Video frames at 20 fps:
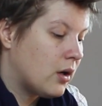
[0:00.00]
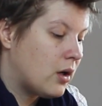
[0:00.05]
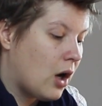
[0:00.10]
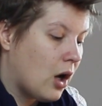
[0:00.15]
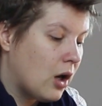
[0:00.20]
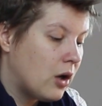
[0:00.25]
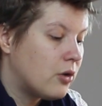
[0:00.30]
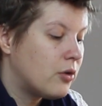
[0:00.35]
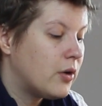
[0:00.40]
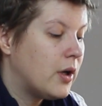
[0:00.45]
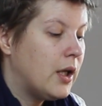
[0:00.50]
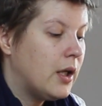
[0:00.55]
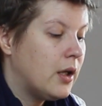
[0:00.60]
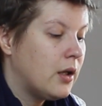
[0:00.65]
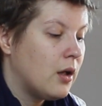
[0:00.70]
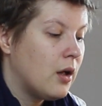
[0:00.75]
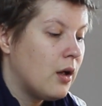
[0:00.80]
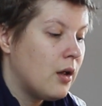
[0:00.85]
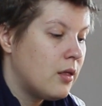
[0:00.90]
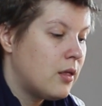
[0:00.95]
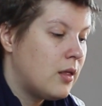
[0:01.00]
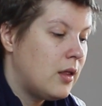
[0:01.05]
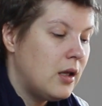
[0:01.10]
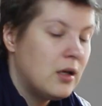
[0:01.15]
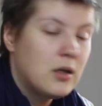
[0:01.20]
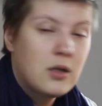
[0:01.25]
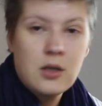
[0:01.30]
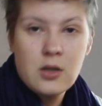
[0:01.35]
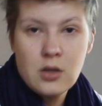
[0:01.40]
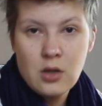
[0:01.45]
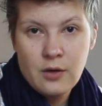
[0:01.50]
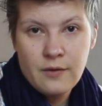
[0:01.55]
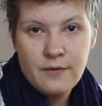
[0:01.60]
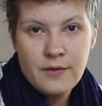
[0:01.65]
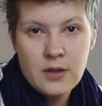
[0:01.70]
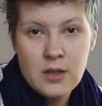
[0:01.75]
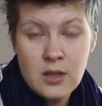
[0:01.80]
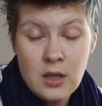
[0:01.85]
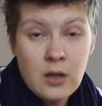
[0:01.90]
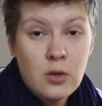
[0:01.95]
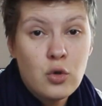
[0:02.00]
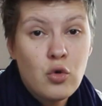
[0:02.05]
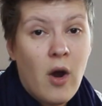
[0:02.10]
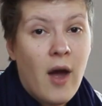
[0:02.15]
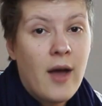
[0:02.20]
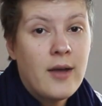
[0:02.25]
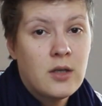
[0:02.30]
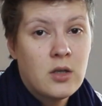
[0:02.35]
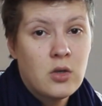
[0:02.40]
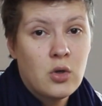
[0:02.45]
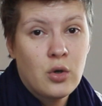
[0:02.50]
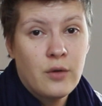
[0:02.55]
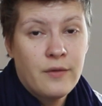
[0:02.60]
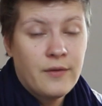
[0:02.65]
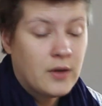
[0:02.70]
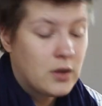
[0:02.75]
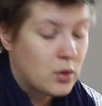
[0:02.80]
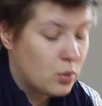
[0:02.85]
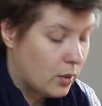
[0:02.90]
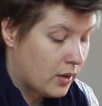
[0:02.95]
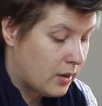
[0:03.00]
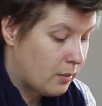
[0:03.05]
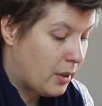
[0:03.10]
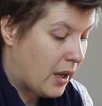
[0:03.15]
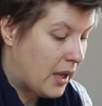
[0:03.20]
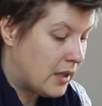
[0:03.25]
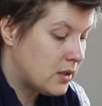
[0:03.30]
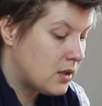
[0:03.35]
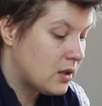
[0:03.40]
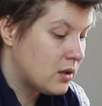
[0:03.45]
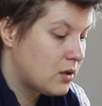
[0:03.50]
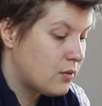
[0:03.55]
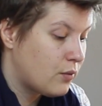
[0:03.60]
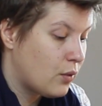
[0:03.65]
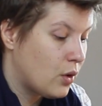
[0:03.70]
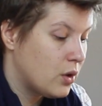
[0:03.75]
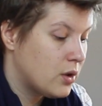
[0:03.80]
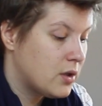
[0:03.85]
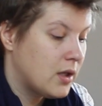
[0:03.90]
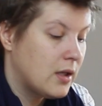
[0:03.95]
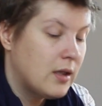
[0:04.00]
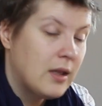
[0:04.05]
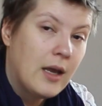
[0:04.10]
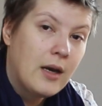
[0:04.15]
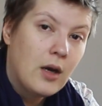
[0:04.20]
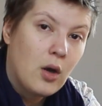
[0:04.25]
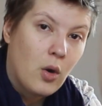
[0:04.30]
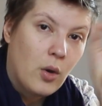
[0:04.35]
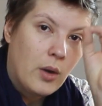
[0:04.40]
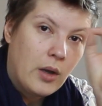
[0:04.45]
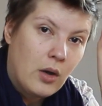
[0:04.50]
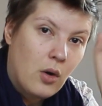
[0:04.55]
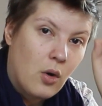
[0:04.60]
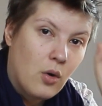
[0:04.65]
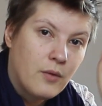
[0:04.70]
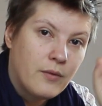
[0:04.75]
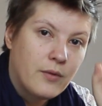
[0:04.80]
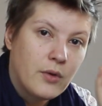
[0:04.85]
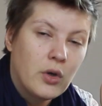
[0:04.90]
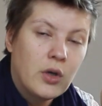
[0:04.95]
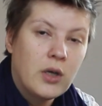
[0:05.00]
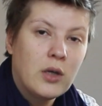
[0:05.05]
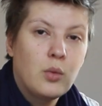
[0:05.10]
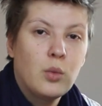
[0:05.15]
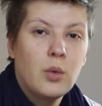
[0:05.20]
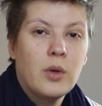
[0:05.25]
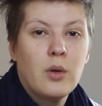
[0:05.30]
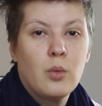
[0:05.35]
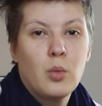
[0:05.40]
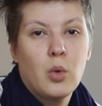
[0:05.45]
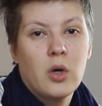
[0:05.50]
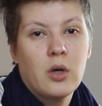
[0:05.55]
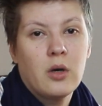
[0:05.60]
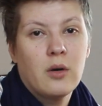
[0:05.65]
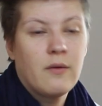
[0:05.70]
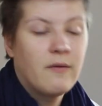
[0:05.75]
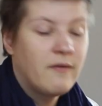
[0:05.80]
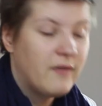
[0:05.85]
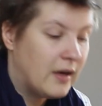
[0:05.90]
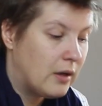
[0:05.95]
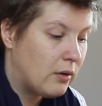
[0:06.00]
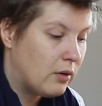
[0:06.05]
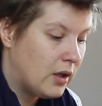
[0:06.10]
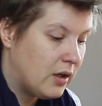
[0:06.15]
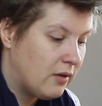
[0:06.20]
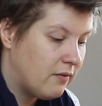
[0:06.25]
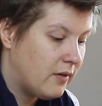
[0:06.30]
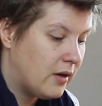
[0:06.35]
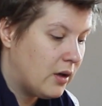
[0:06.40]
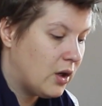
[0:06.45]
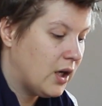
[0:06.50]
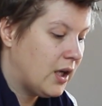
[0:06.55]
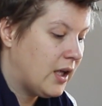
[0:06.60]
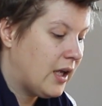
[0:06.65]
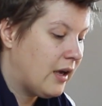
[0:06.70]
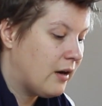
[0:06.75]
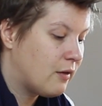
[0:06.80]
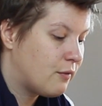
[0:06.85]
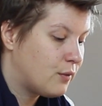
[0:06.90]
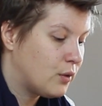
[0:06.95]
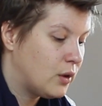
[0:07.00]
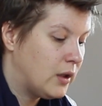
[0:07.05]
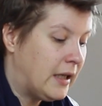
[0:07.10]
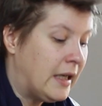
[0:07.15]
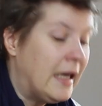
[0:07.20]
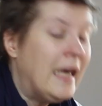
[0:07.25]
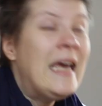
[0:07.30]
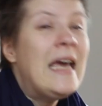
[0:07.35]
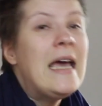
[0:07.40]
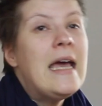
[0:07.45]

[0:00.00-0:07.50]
coloring the surface, the dry surface, with the pencils first, and then going over it with the water very, very carefully.